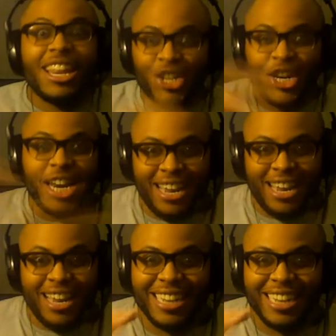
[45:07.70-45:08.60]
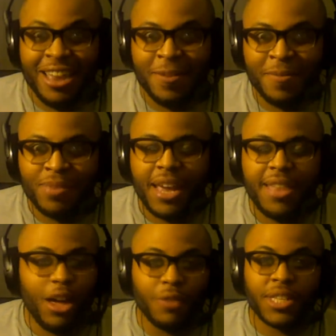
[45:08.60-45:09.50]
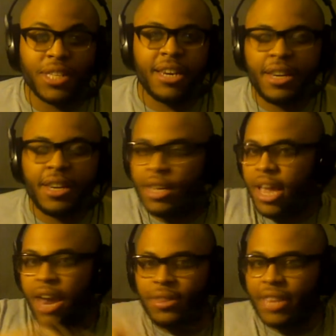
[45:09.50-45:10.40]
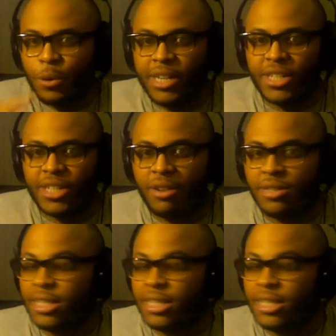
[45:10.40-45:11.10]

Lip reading: shit kicks in, and all of a sudden, everything restarts?